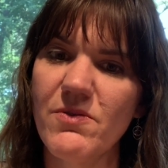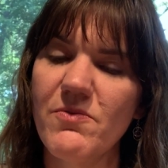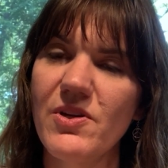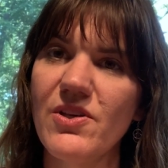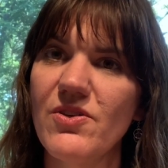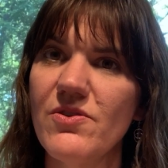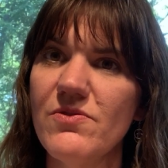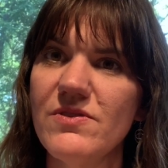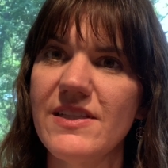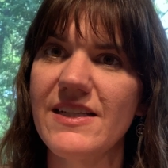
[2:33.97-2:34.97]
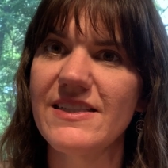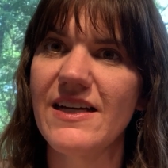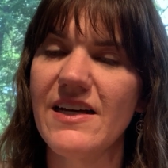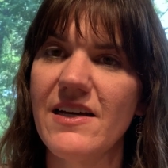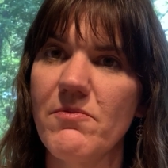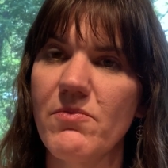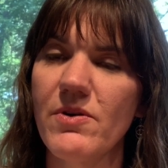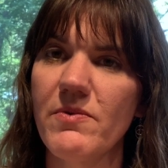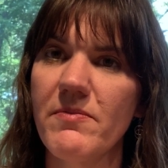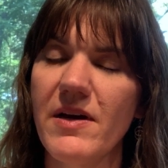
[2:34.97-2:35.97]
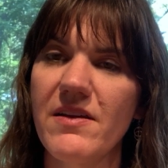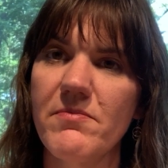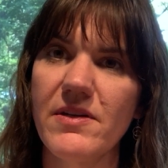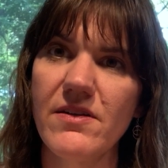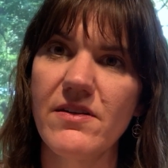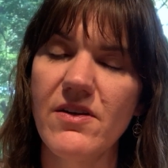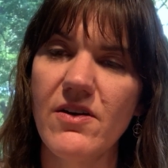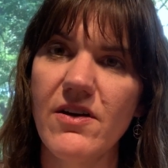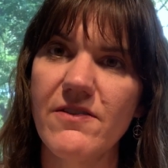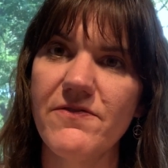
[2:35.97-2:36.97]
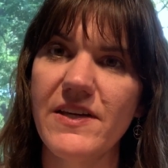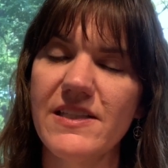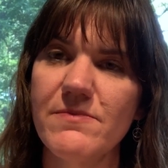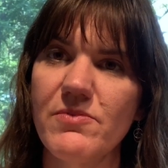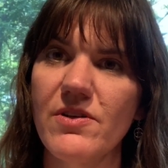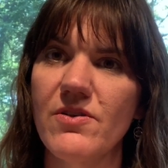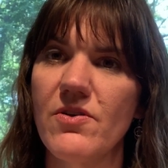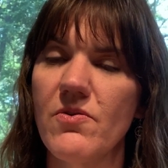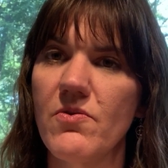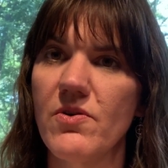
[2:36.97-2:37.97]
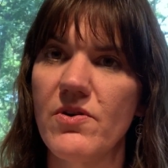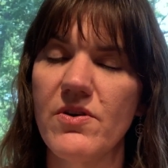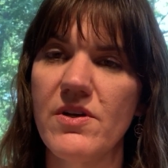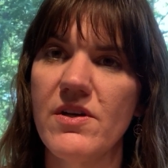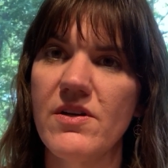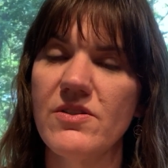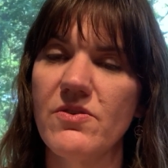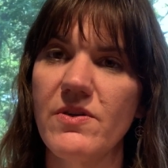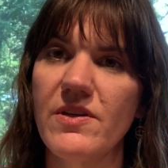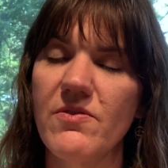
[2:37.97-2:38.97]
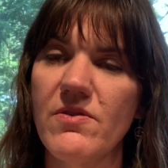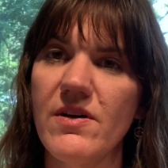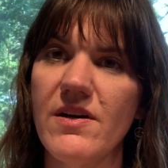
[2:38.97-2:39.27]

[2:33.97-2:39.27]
We want to use that time where we might have been on Facebook or doing